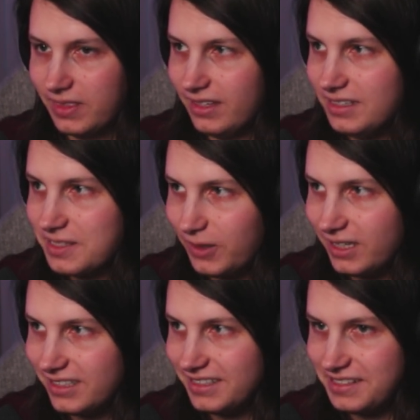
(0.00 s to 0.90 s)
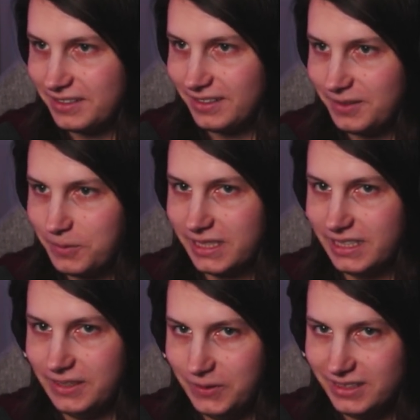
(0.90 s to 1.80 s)
That's the right answer. There we
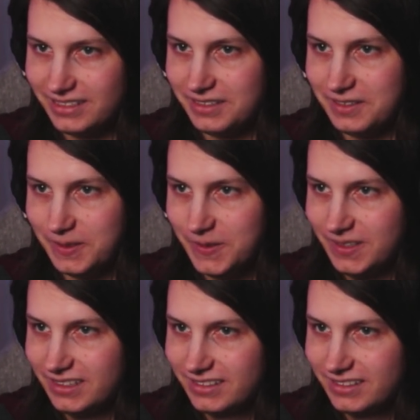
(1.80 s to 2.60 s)
go. Let's go.